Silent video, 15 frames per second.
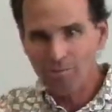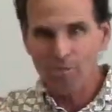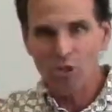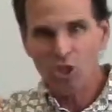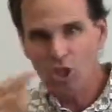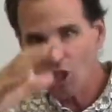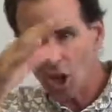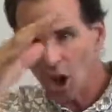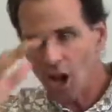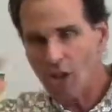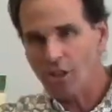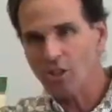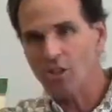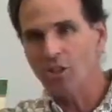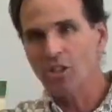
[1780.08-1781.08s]

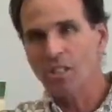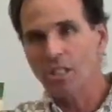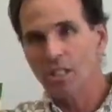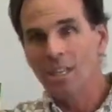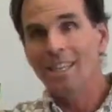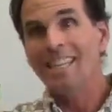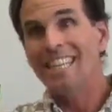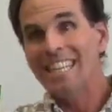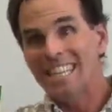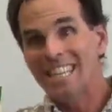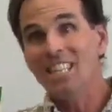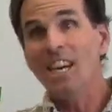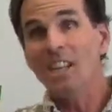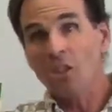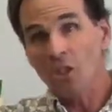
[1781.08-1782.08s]
charts, and
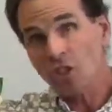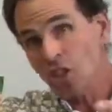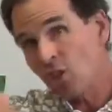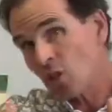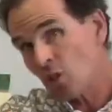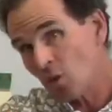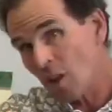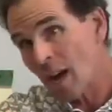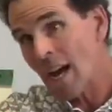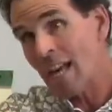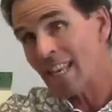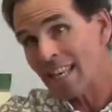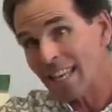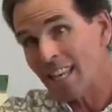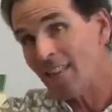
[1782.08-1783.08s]
just to try
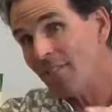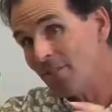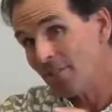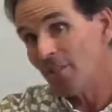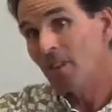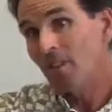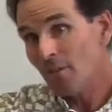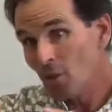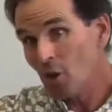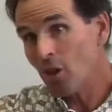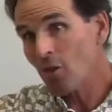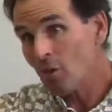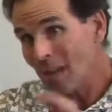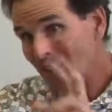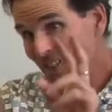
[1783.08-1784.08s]
and give
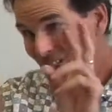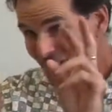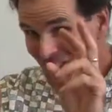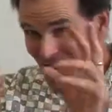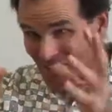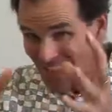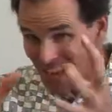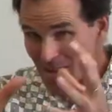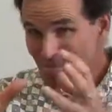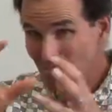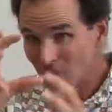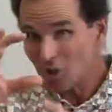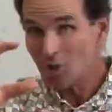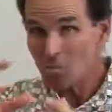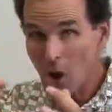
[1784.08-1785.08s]
4th graders some
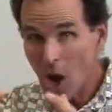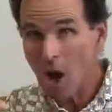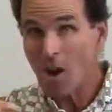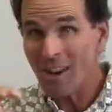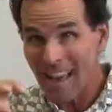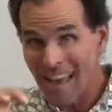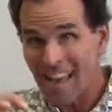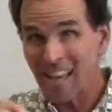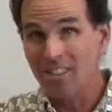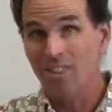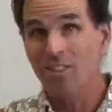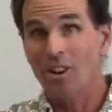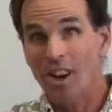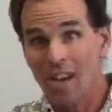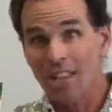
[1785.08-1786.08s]
small
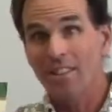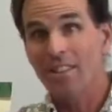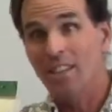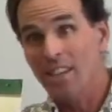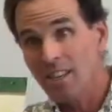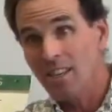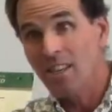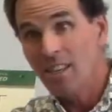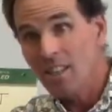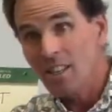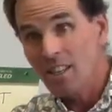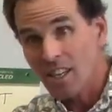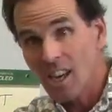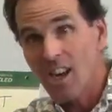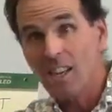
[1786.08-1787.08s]
handle on the
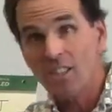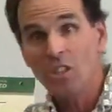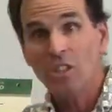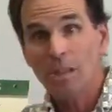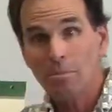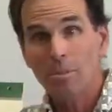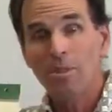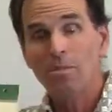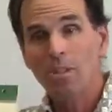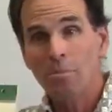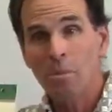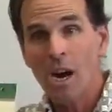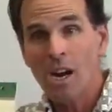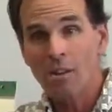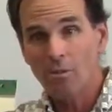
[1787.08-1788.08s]
concept of
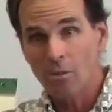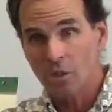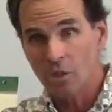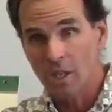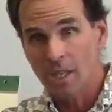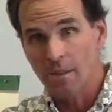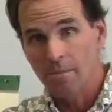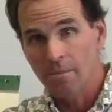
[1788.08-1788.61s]
democracy.